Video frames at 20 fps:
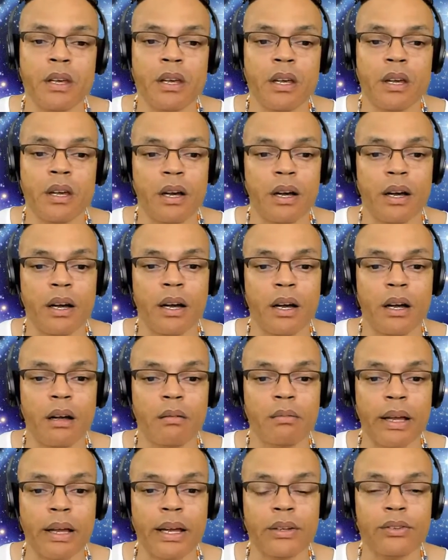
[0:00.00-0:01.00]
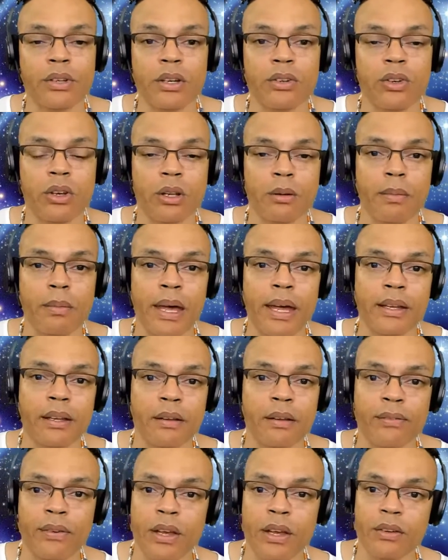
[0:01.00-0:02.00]
Like I said, you can
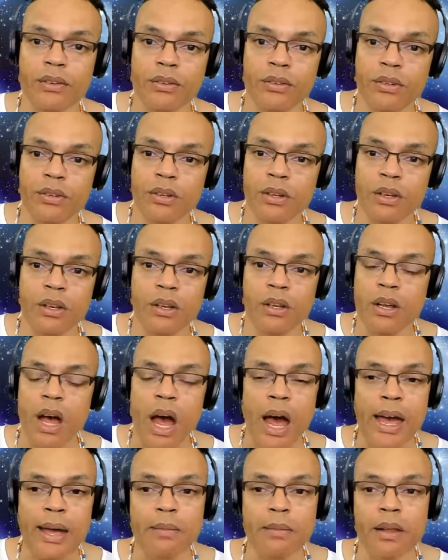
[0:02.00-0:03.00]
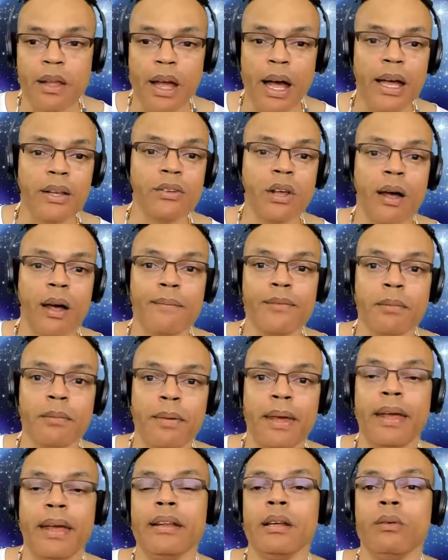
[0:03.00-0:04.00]
manifest. I had guys come to me
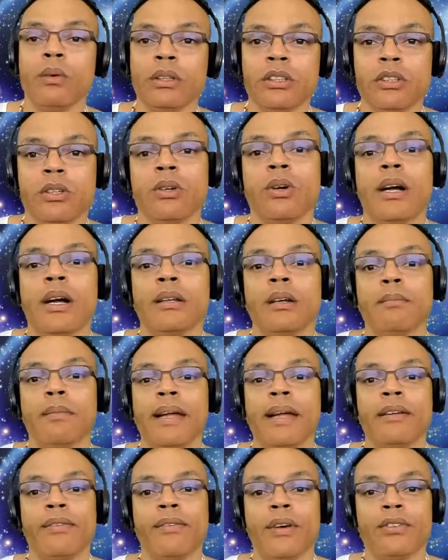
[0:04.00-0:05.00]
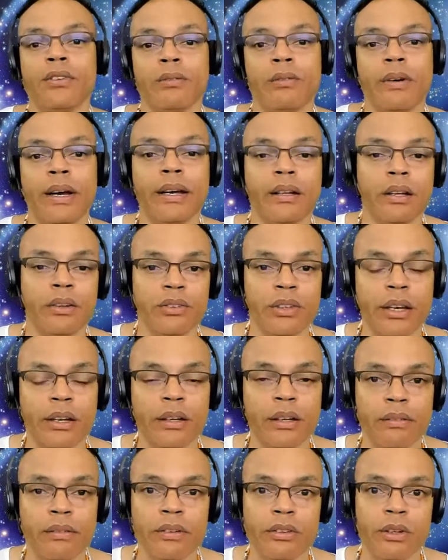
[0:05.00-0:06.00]
and they wanted to know how to manifest a record
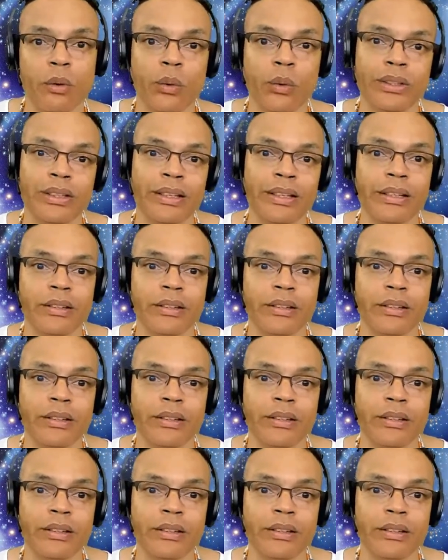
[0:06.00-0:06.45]
executive because they wanted to get a